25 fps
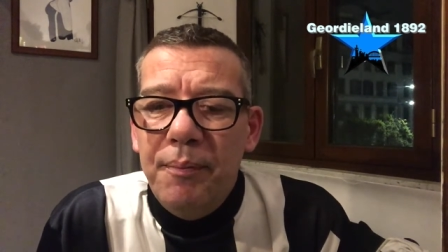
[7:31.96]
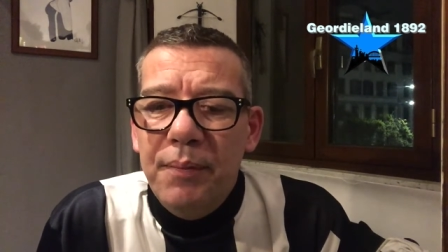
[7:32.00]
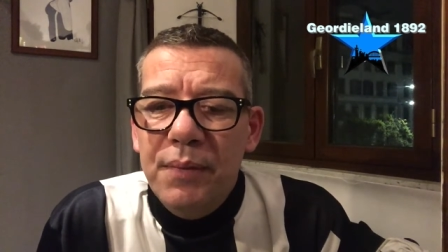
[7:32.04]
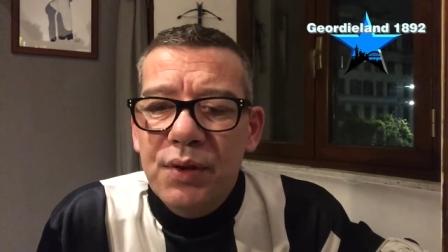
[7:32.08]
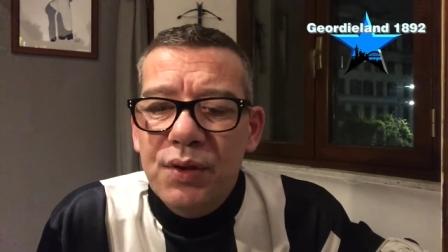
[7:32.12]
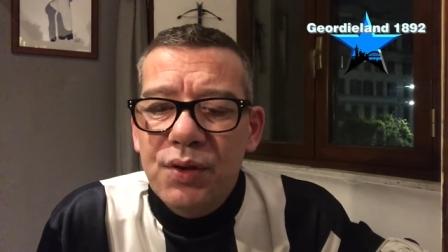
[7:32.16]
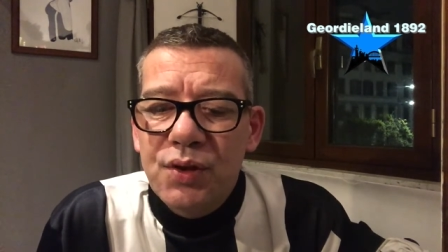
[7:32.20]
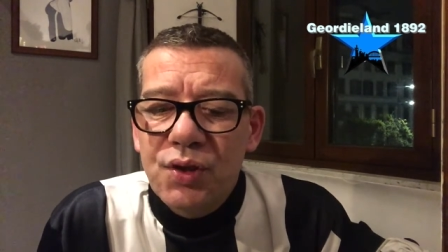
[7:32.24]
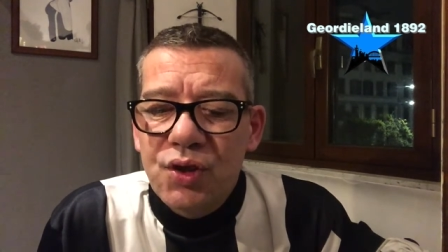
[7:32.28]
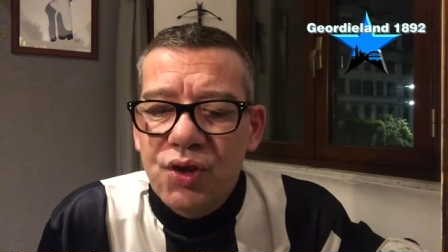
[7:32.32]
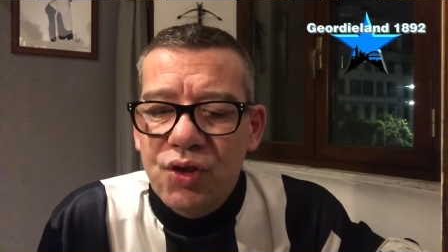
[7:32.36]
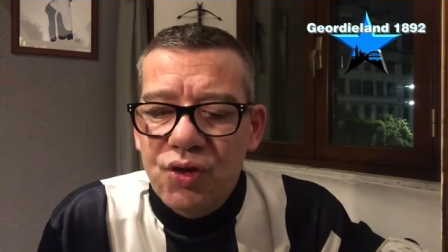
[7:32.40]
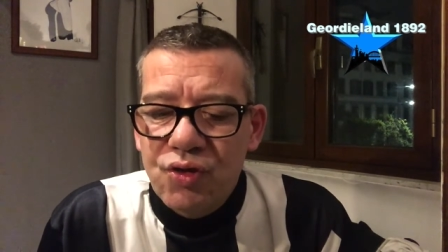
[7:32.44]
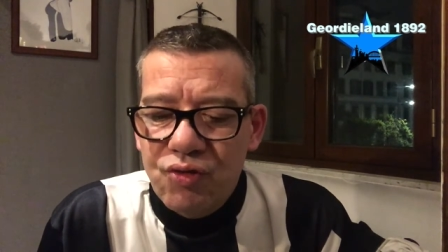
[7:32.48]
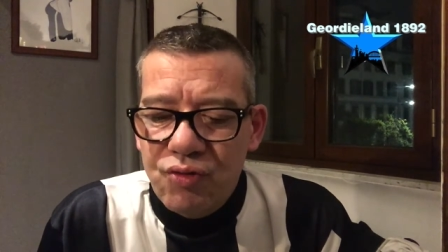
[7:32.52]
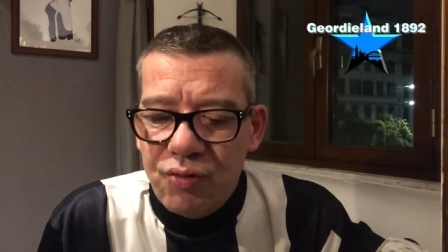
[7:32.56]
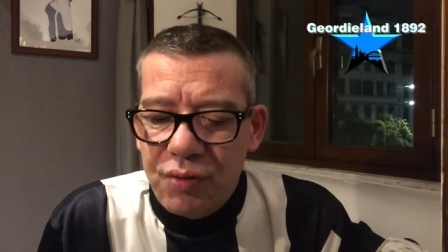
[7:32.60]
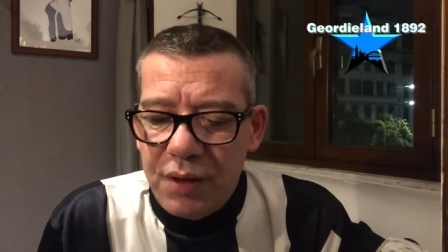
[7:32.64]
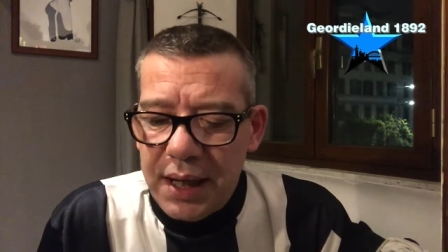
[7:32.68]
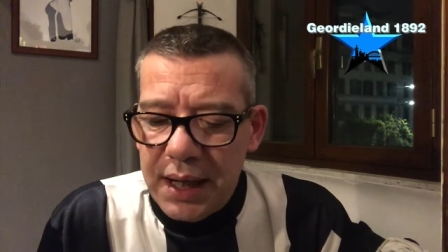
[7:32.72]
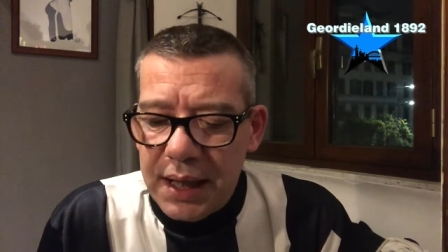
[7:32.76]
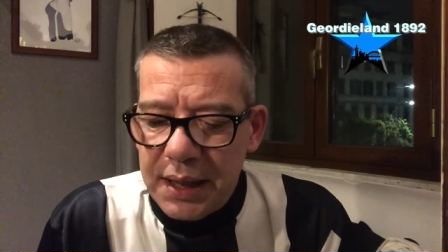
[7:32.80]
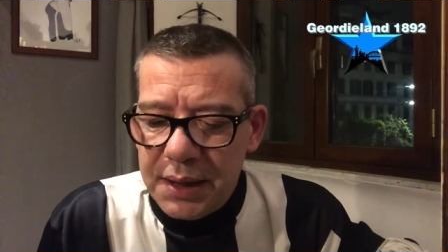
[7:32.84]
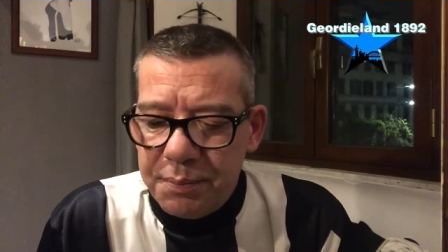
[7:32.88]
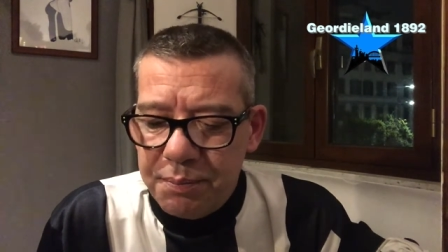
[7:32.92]

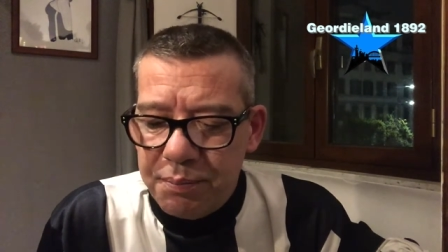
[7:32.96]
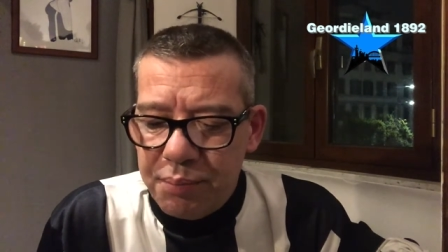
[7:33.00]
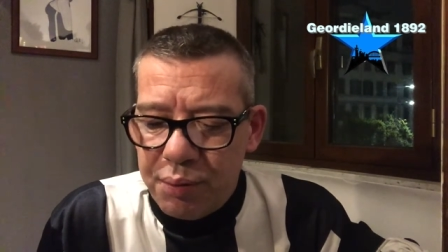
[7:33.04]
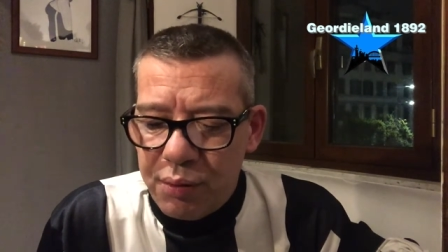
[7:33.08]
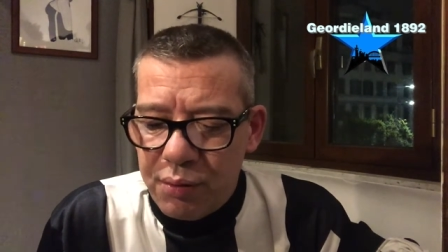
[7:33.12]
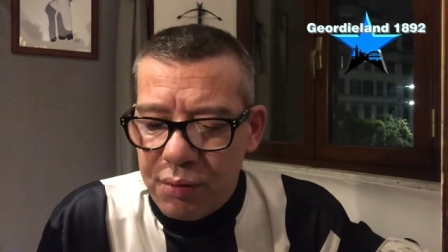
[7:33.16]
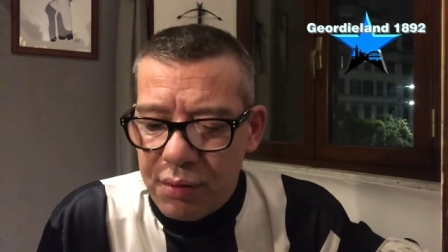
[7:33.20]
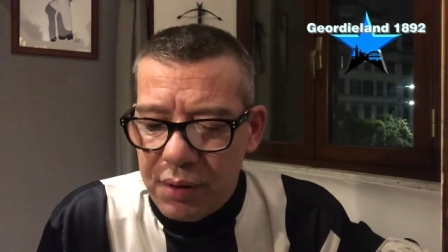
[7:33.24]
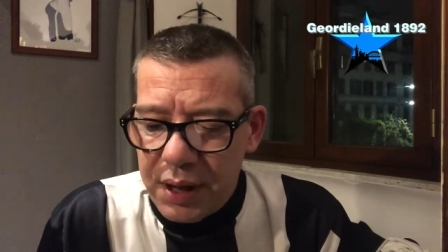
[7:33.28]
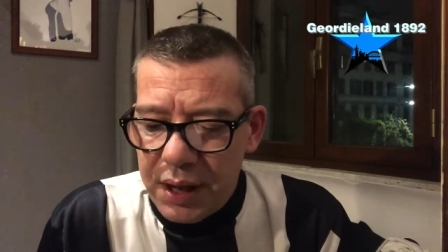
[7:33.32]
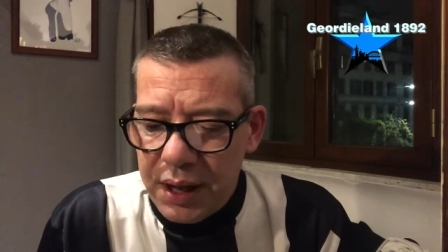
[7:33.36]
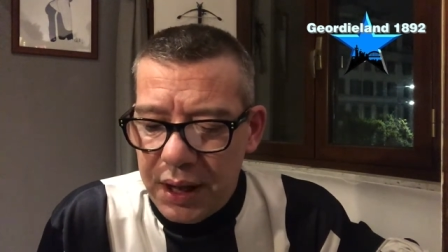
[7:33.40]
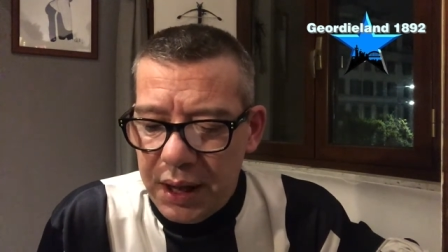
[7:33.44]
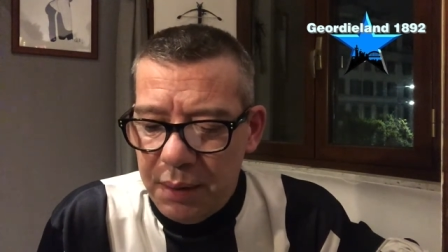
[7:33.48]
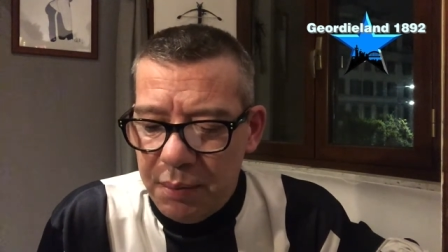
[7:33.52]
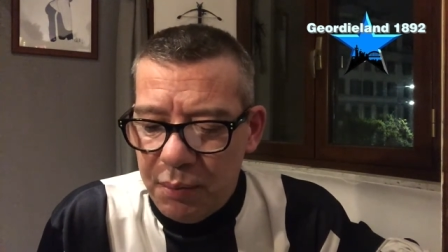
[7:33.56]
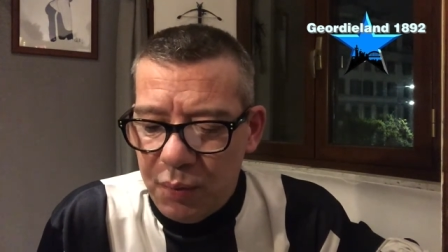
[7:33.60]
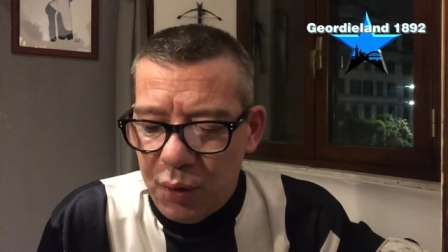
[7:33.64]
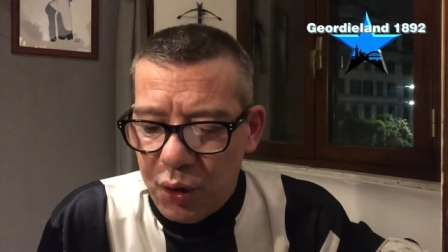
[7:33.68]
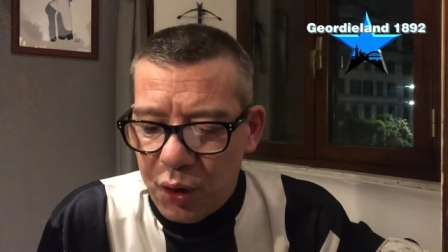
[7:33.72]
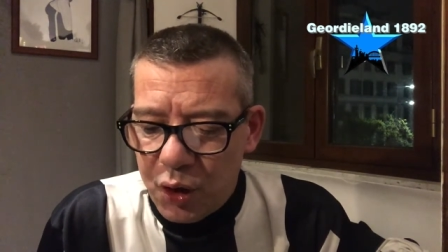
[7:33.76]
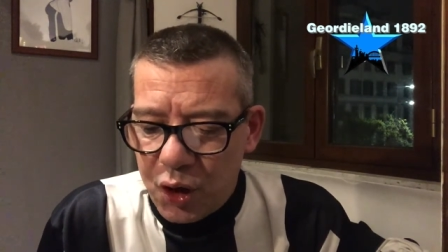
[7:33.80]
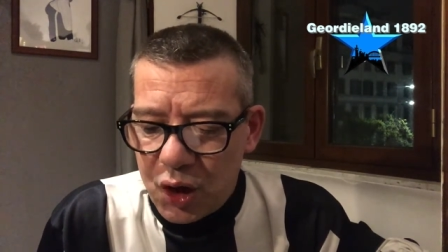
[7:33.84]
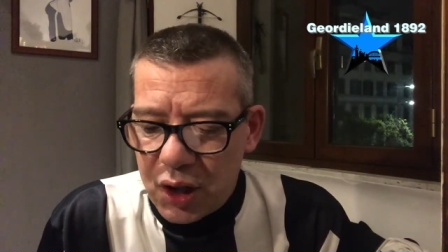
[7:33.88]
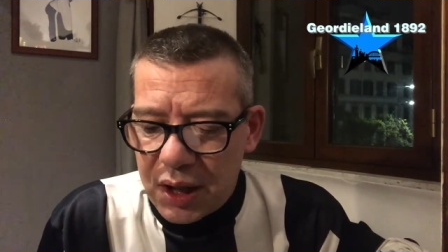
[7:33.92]
Straight pretty
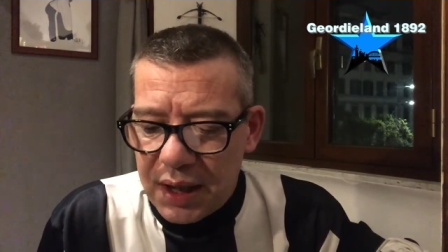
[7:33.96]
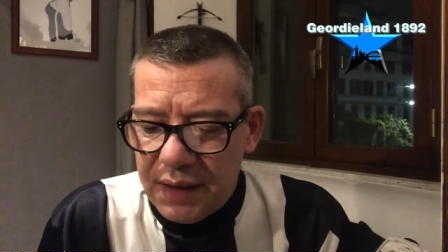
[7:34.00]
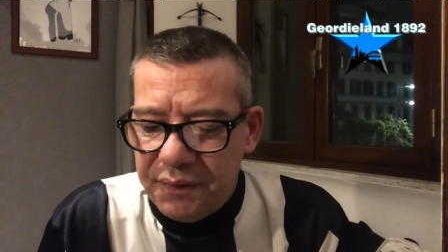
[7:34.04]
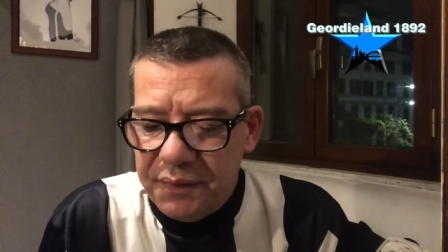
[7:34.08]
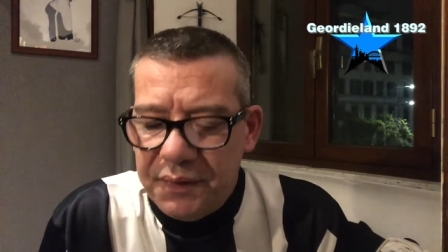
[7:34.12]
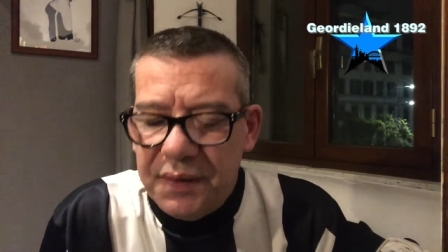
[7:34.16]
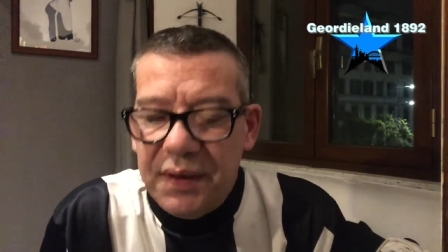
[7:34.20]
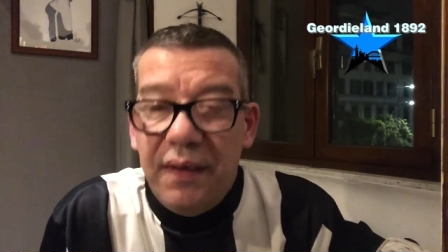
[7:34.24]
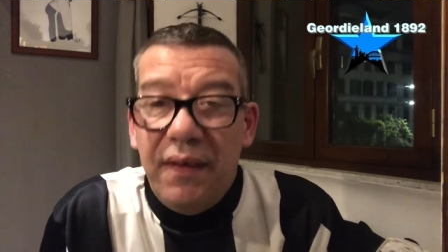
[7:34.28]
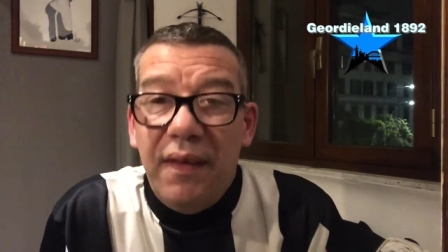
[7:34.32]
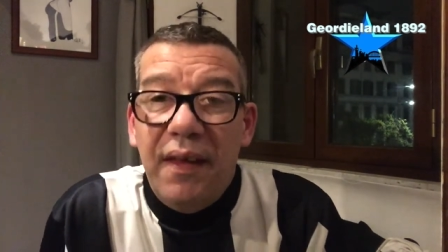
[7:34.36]
much after